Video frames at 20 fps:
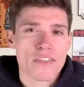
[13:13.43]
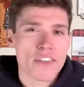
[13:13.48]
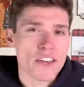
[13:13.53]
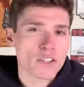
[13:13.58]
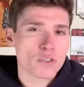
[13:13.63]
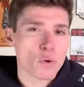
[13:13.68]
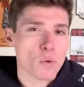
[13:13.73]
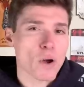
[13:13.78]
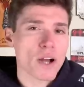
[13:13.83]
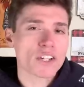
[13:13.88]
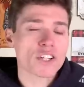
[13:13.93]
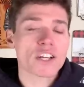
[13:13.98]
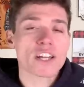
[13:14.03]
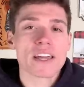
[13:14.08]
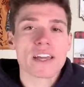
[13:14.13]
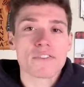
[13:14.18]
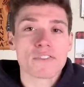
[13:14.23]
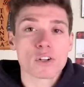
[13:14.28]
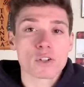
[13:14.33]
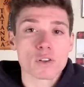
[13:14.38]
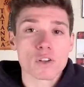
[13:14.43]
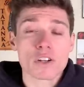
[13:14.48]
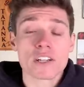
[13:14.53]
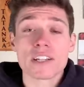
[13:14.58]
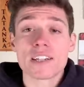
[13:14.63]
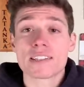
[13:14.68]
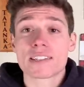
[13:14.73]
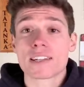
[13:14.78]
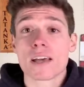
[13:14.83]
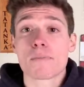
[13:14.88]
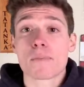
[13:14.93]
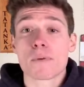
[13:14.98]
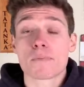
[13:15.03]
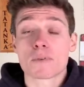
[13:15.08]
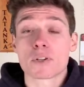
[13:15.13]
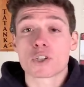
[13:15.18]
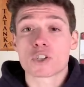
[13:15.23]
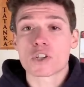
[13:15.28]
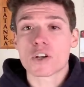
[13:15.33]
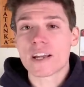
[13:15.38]
Thanks for watching. If you're looking to step up
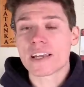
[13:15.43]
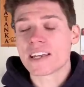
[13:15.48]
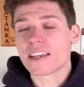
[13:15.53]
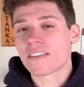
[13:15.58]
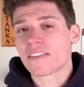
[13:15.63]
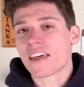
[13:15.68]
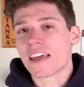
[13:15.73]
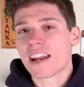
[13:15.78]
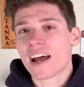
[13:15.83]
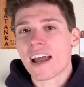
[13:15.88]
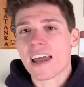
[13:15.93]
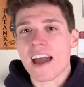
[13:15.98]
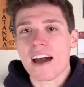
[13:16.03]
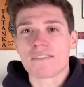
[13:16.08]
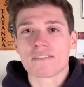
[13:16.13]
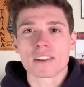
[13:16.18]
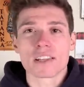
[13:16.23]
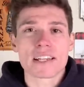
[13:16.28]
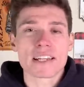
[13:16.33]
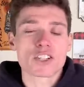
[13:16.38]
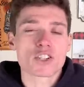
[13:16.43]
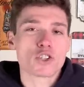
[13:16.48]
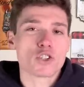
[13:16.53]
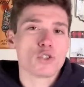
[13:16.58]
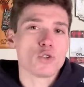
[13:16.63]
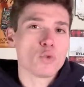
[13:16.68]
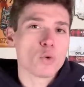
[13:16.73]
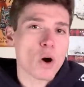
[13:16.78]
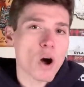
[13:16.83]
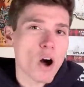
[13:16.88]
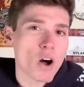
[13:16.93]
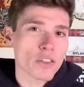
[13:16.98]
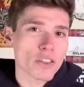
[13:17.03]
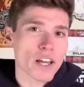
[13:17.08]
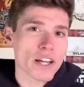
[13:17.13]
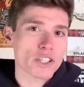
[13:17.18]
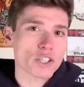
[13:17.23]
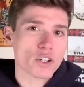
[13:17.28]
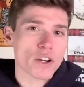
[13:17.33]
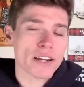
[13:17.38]
your training, then I have links to
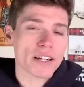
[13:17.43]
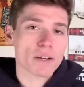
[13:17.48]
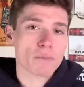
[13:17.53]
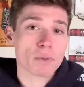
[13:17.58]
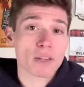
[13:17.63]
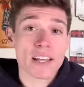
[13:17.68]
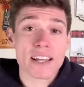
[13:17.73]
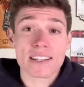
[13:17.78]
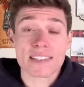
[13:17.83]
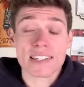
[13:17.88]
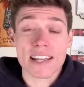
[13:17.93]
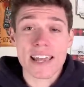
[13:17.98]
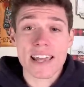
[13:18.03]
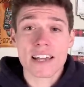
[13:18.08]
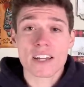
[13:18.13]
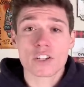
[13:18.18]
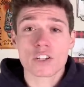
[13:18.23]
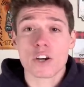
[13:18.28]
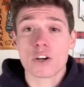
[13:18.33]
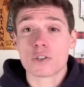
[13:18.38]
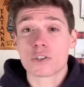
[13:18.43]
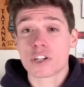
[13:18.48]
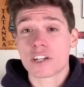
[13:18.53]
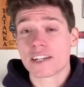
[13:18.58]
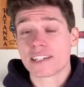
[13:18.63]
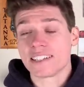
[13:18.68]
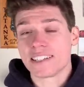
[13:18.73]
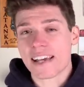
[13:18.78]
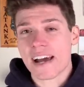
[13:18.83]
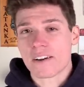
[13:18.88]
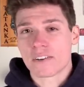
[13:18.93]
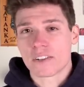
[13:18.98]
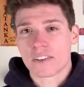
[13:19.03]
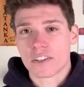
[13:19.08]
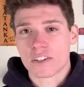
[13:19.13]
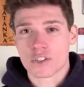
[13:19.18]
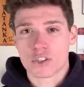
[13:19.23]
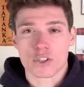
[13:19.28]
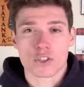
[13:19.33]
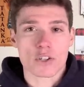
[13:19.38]
online training plans and coaching down in the
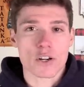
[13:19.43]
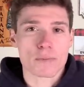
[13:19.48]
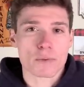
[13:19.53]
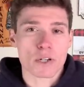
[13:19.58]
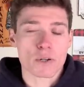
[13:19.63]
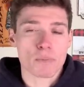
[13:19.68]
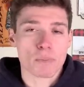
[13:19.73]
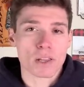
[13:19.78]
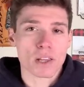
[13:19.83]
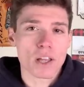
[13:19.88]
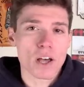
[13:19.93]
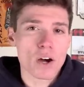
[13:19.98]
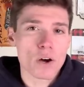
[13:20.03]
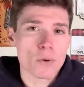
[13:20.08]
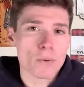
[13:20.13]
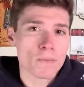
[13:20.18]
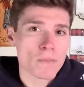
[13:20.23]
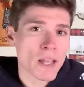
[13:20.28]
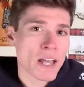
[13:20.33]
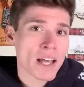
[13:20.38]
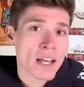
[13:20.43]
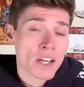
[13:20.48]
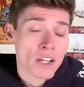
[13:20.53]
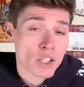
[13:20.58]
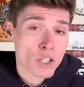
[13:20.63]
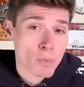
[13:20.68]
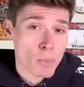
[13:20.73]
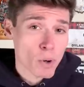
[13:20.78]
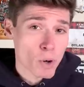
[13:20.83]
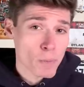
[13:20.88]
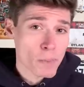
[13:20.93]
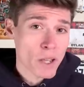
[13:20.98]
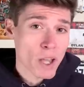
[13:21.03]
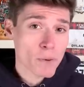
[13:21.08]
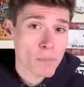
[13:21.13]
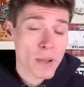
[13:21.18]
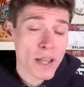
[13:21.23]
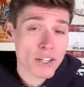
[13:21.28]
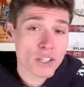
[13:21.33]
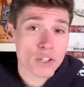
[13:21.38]
description below. Support me
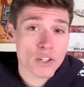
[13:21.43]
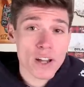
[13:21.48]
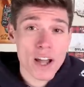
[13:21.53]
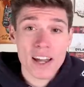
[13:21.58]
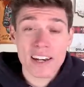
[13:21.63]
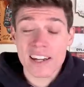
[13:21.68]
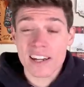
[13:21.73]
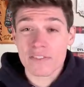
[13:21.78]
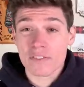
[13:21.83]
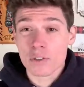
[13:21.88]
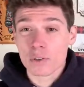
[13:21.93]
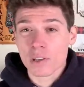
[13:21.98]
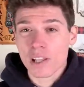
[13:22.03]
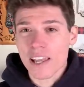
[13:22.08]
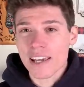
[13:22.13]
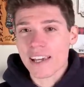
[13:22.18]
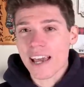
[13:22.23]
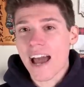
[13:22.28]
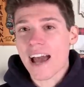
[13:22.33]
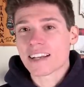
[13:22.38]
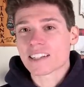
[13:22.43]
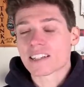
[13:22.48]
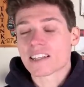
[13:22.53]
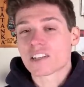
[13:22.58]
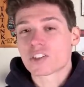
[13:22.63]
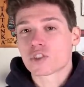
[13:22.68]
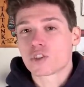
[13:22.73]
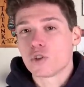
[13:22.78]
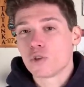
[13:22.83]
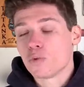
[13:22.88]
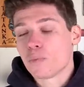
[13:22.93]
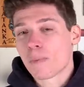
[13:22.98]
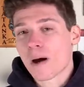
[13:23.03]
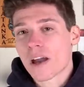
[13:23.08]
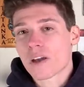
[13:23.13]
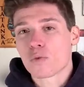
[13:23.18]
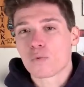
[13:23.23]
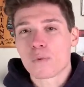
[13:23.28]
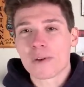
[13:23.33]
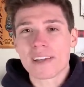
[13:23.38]
on Patreon if you'd like access to
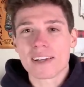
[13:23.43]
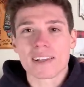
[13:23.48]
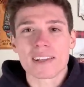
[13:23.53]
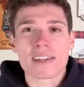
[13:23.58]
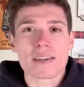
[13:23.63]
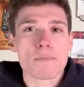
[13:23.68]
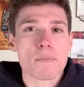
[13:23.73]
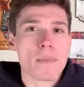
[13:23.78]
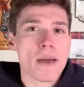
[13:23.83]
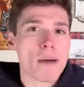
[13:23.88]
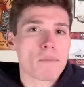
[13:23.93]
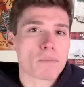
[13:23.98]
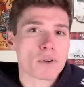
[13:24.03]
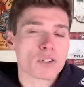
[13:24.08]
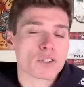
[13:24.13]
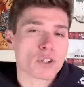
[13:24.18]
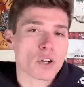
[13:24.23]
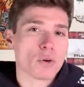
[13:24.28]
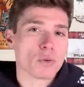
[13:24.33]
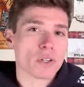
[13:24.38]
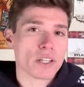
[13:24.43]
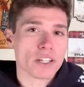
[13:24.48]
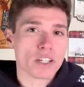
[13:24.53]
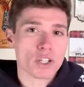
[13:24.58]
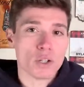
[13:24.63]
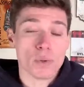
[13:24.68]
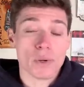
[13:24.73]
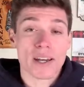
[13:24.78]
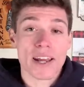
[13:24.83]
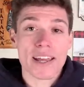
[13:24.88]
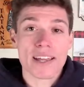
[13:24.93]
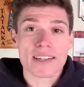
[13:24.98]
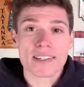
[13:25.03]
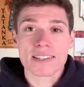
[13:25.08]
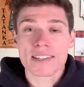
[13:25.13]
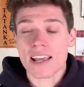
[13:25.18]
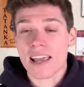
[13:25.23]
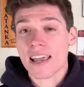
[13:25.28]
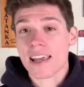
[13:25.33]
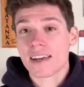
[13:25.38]
my weekly members-only
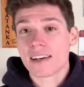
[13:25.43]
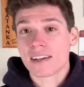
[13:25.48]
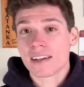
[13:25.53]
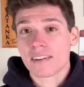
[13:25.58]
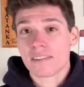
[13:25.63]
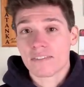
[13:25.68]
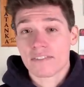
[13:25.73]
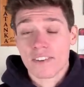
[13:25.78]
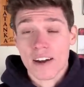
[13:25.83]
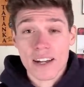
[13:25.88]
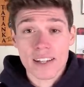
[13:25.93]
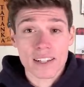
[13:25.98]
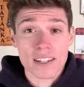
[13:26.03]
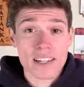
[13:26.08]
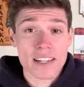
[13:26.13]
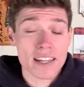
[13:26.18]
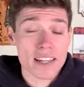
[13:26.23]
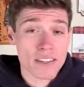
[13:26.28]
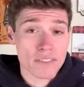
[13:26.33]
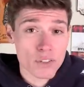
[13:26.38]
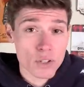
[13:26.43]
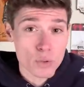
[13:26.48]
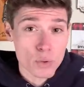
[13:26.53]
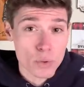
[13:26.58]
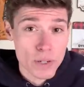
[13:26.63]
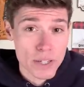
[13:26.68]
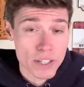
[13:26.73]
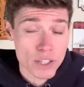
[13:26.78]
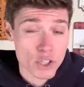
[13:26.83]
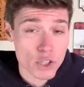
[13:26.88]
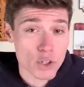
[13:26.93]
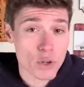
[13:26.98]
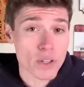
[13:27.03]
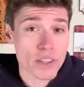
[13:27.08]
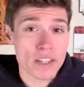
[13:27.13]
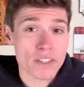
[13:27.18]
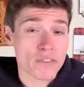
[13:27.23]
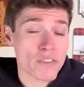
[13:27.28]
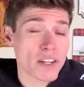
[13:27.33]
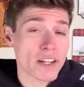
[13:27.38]
Q&As. And finally, if you enjoyed
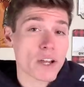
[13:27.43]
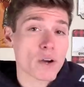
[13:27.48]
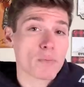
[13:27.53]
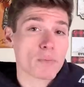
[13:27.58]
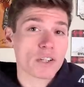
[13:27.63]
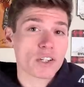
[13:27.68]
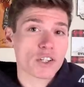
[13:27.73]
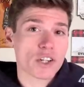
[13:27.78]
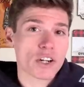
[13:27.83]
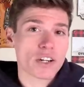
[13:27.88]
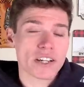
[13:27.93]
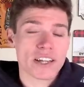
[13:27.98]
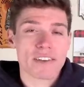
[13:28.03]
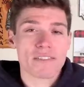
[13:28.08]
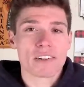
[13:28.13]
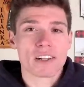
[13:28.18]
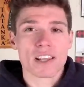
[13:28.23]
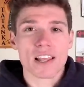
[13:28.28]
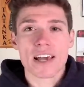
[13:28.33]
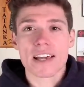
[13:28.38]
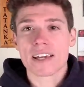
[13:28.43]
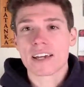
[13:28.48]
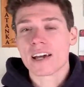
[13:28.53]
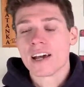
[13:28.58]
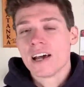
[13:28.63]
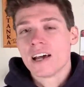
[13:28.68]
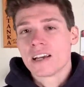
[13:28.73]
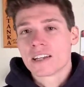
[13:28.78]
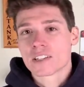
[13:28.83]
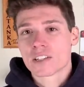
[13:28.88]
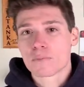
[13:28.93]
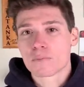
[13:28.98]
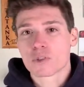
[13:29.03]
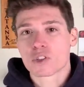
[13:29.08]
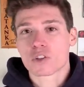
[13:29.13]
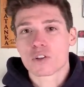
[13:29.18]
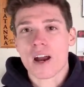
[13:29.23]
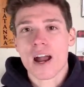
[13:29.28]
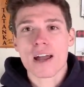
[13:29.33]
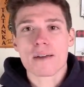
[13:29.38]
this video, be sure to give it a like,
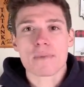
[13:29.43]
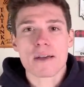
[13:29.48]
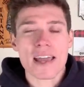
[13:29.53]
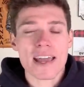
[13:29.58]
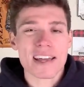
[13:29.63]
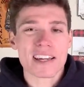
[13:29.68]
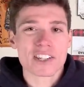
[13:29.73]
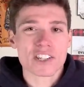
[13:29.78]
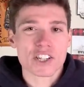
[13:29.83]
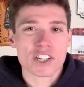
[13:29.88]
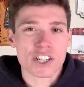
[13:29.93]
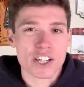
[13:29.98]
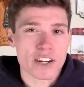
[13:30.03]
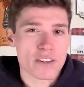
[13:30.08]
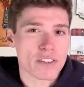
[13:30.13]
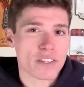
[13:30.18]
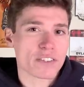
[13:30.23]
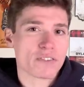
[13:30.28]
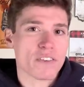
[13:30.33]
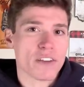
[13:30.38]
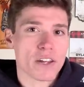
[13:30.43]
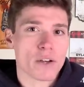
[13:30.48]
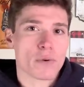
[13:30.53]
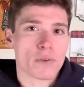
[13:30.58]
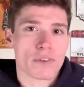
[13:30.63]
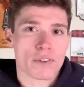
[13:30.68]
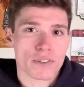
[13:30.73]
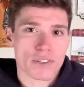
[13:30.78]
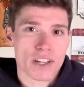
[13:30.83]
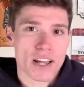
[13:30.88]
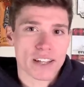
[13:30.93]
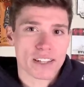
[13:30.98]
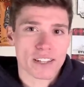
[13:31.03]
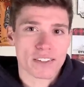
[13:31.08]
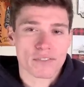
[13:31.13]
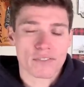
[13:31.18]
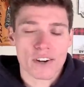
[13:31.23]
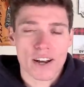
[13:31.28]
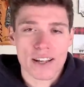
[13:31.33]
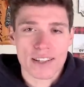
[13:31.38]
subscribe, and share this video with your
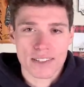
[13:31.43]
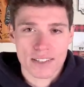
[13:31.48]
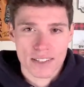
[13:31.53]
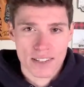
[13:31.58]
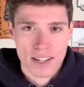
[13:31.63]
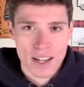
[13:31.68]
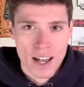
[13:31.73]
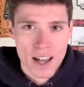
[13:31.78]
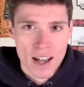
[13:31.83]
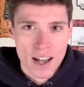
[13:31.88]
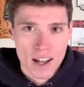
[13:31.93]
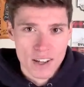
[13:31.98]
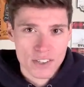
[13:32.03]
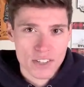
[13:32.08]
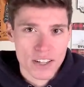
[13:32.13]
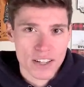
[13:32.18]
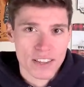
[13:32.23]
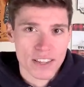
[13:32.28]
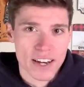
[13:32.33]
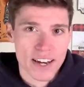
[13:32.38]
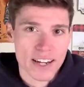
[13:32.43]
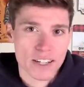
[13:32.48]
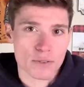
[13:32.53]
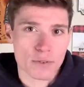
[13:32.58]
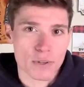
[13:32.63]
cycling friends. I'll see you in the next